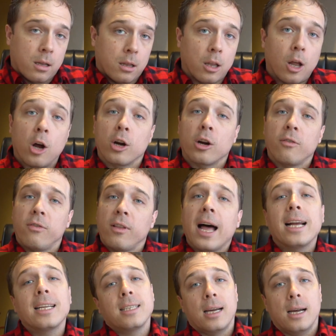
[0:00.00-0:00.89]
Longer
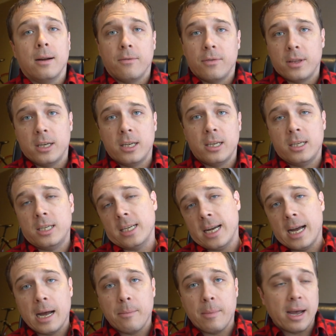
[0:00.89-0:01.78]
flight time for the
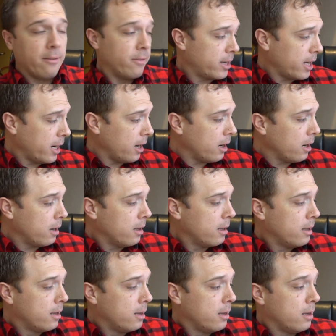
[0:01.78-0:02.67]
DJI Mavic Air.
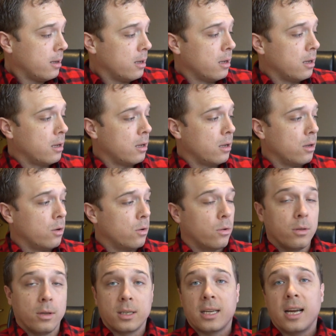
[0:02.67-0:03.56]

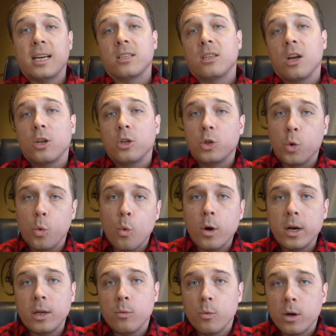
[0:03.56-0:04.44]
This guy has
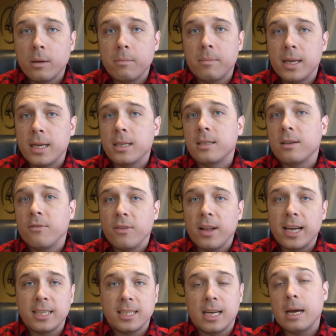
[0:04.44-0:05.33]
21 minutes of
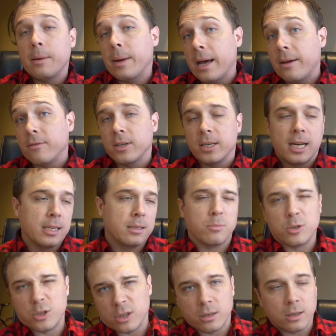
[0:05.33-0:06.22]
flight time
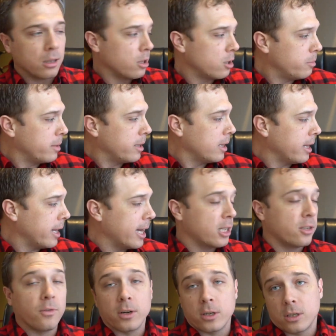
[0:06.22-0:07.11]
advertised. I'm sure it's a little bit
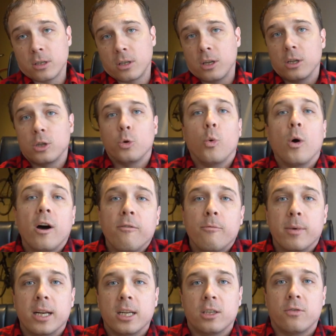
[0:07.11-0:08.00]
less versus the
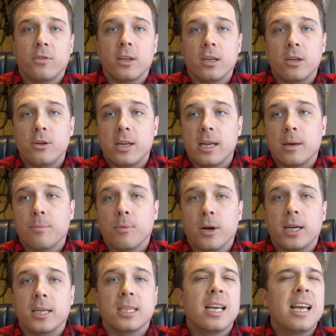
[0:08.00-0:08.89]
12 minutes for the Unique
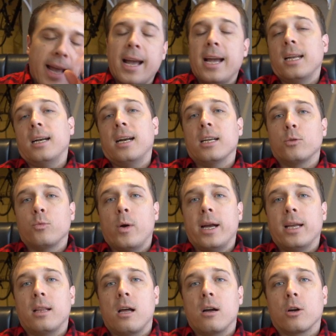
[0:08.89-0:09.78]
Breeze. And it has
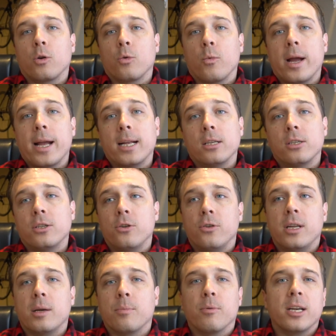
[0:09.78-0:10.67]
way longer range. The
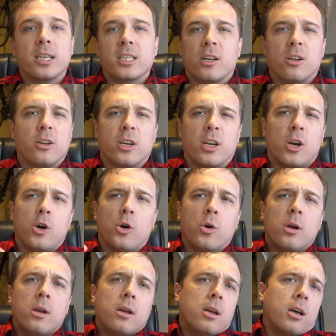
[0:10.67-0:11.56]
Unique Breeze can only
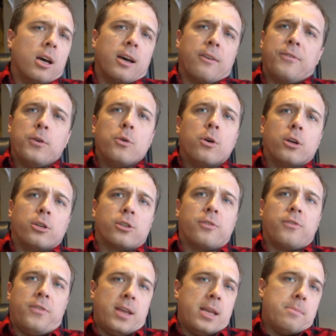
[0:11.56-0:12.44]
go a few
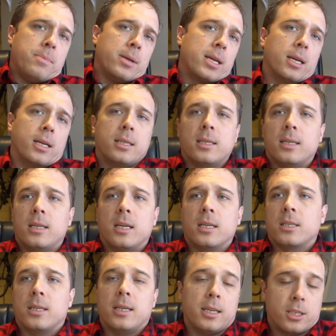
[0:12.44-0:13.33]
hundred feet because
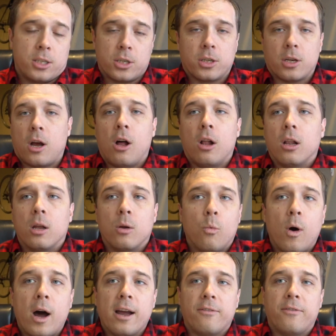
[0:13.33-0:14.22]
it's just all
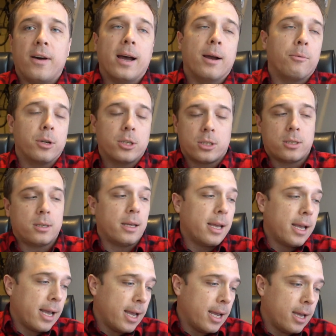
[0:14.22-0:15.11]
on Wi-Fi,
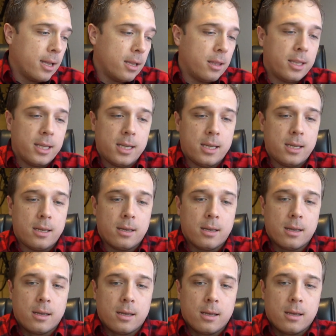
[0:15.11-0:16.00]
and
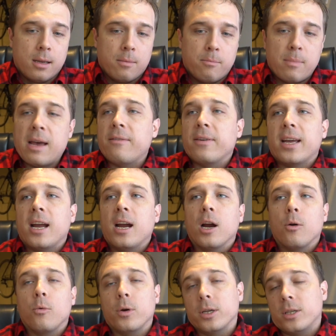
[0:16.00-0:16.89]
the Mavic
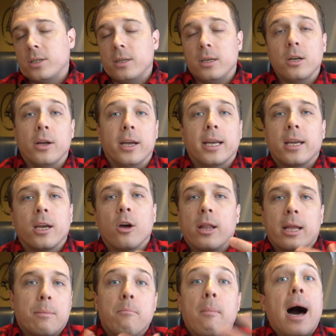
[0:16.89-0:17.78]
Air, which, you know, it can
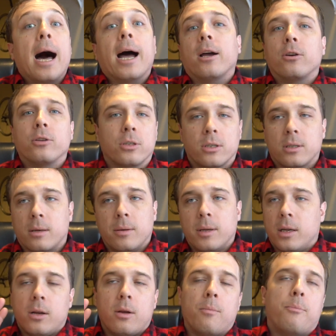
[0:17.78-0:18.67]
go like miles or
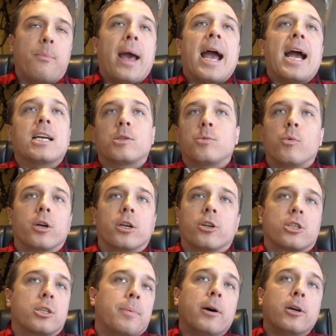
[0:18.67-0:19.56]
something, past what
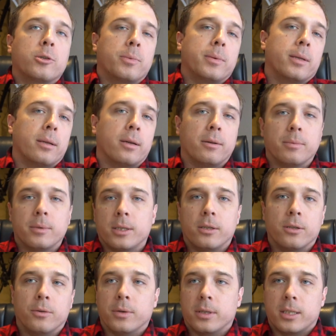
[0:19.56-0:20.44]
you're supposed to be able
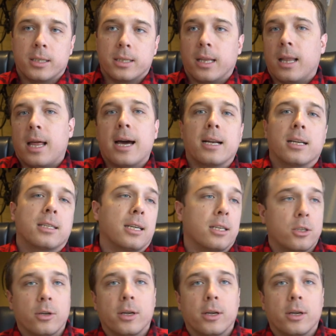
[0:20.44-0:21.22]
to do, which is the line of sight.